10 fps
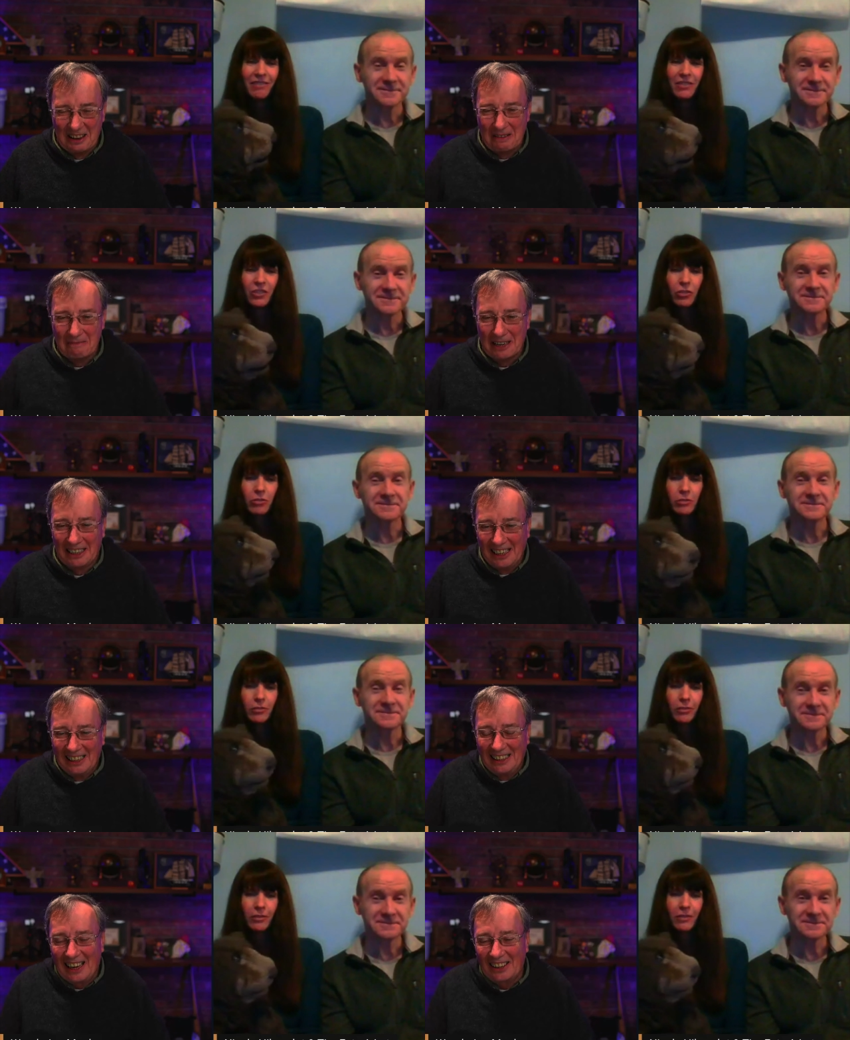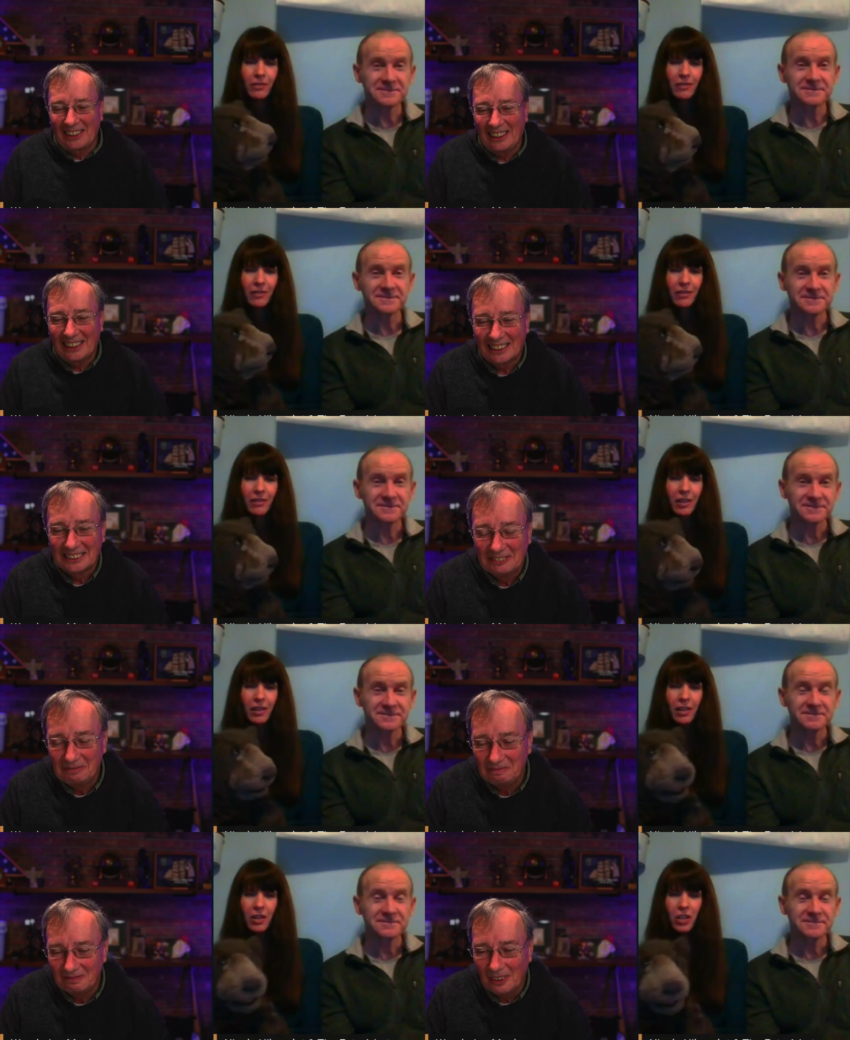Speaker 1: but yeah, the uh,
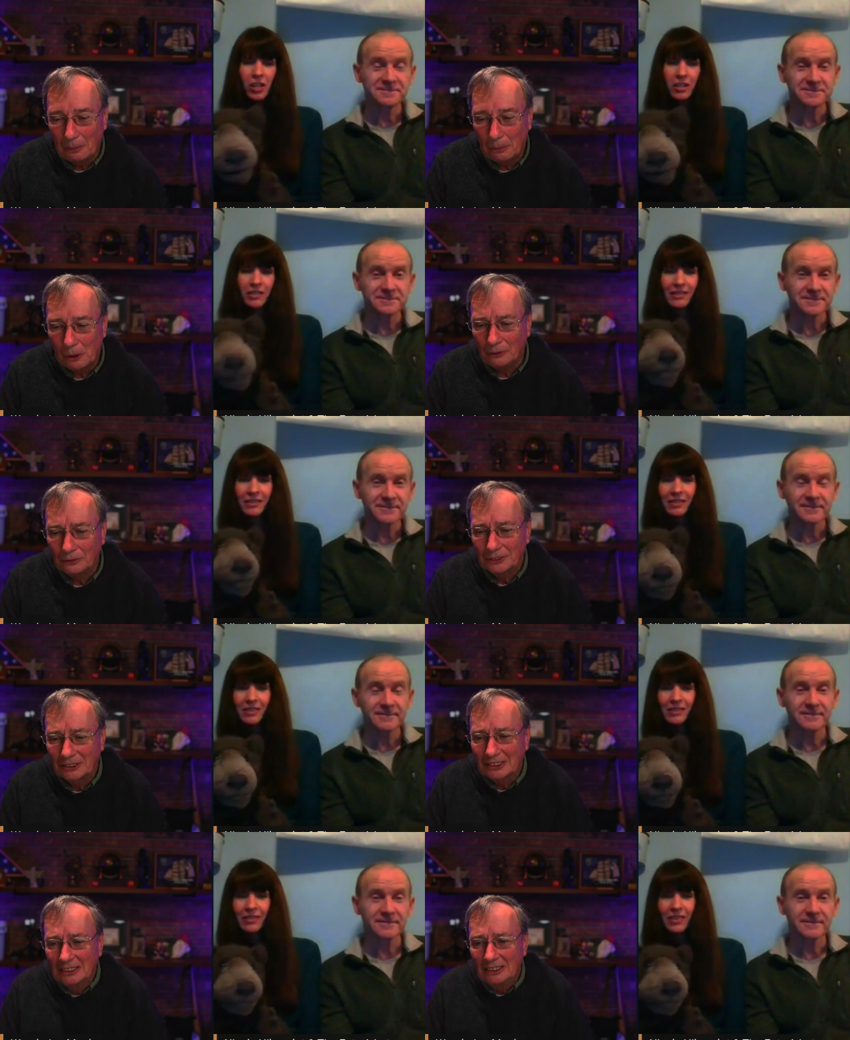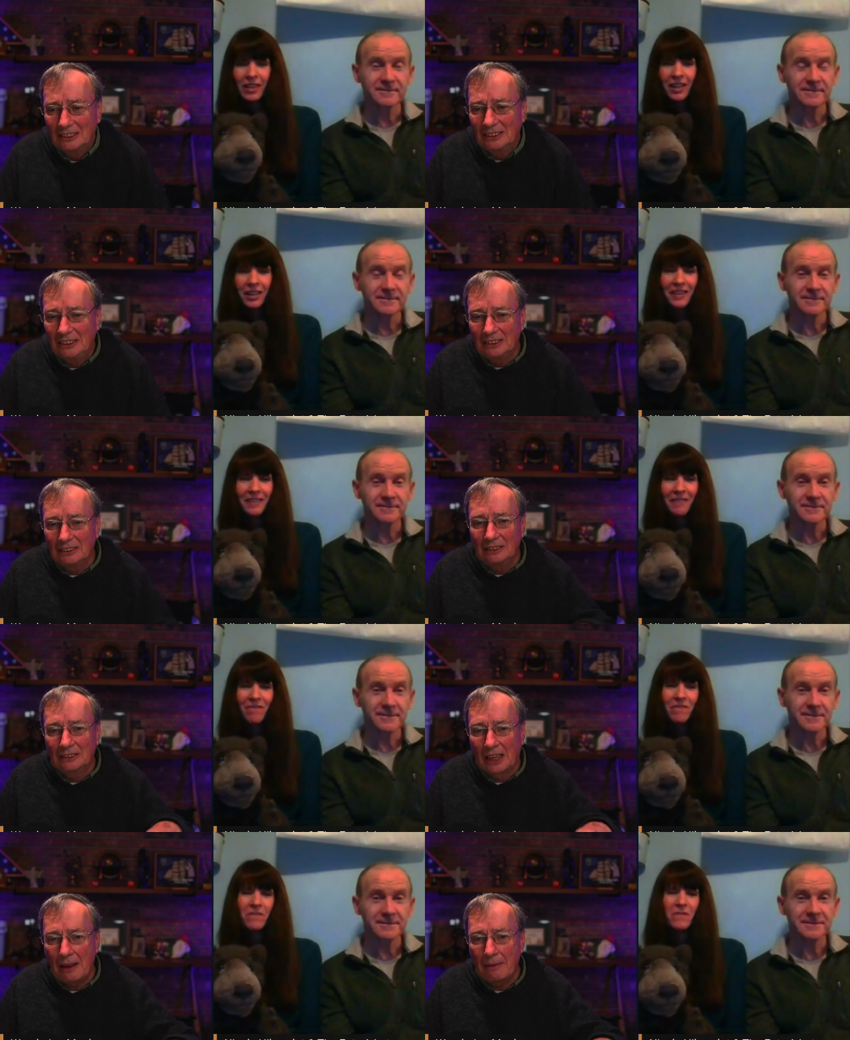the wolves,
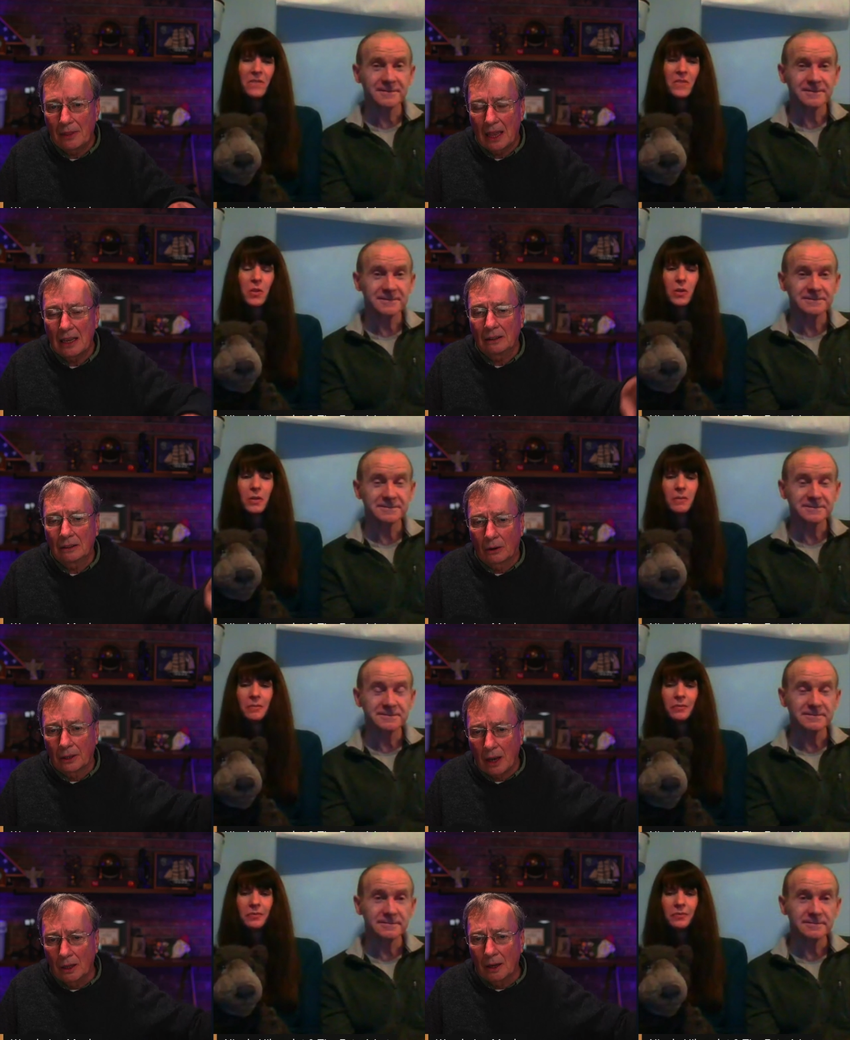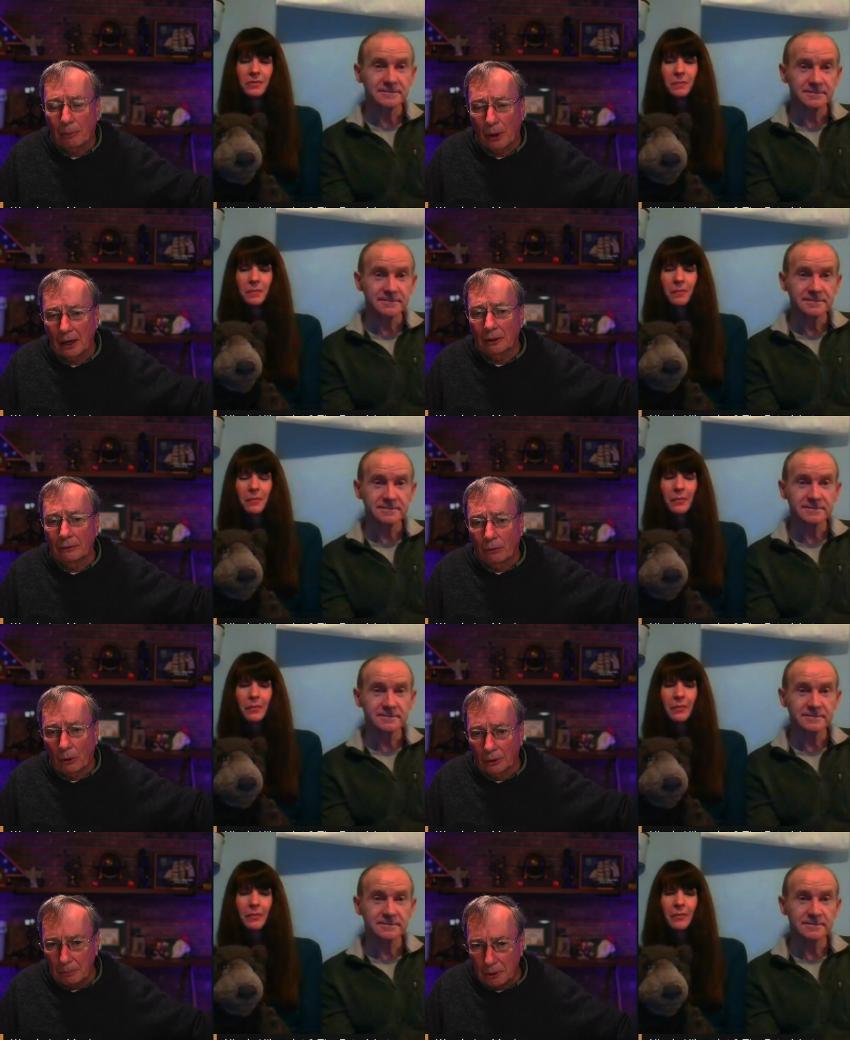they they are the only predator
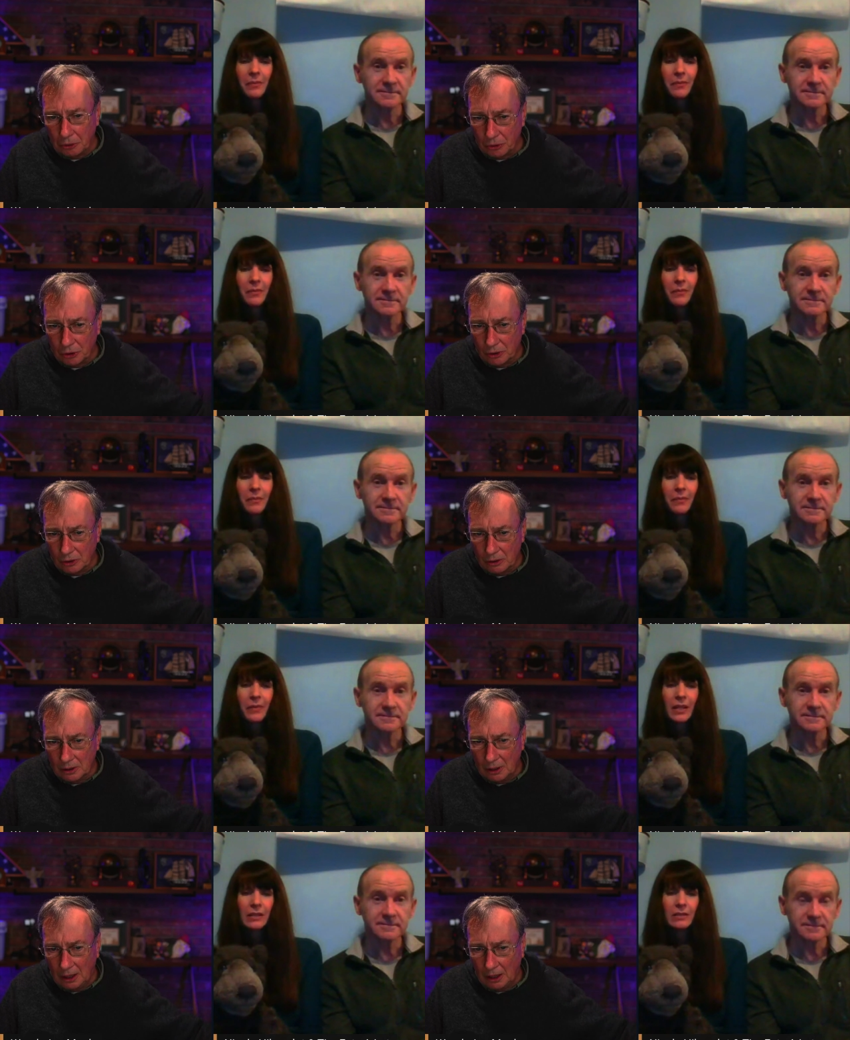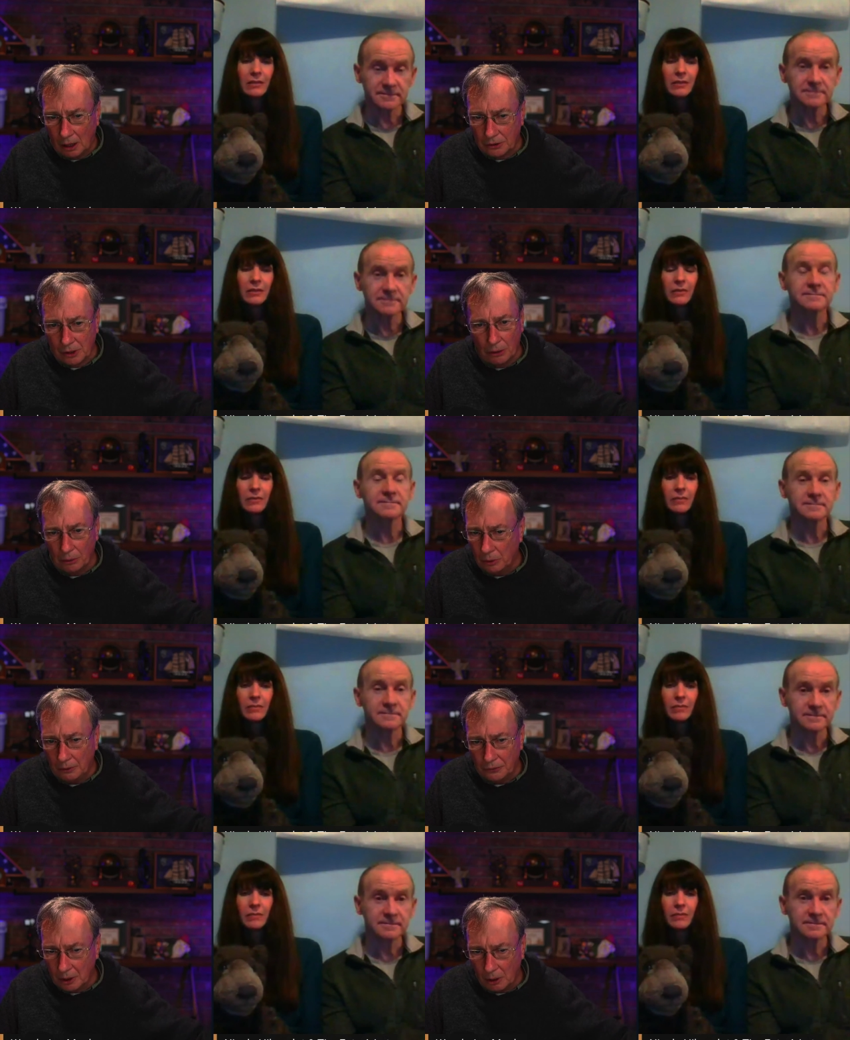for the moose, and that's all the
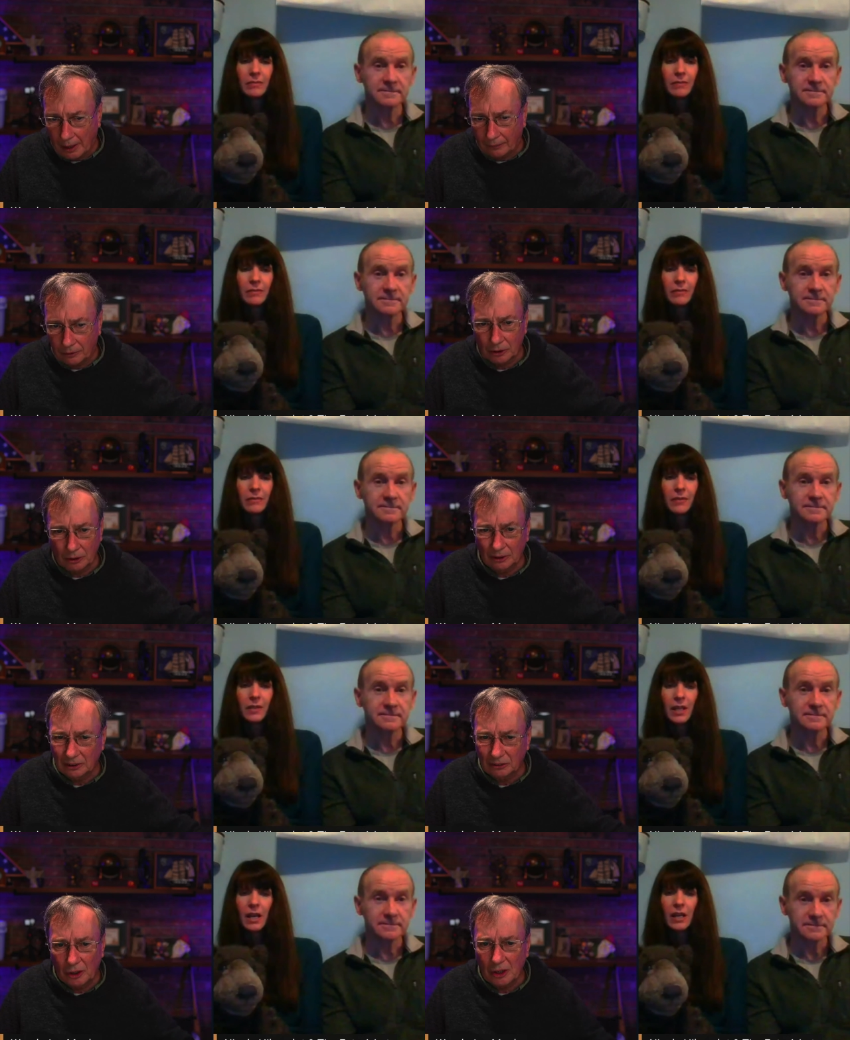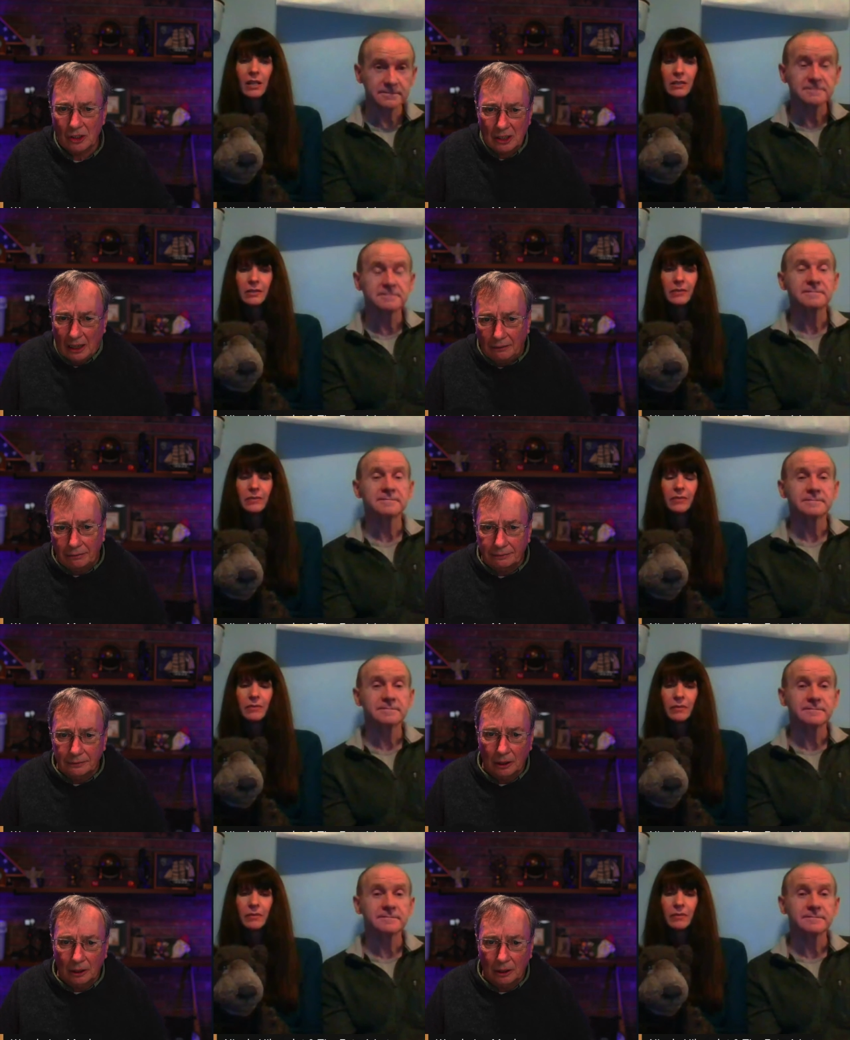wolves go after. So it's very wow. safe.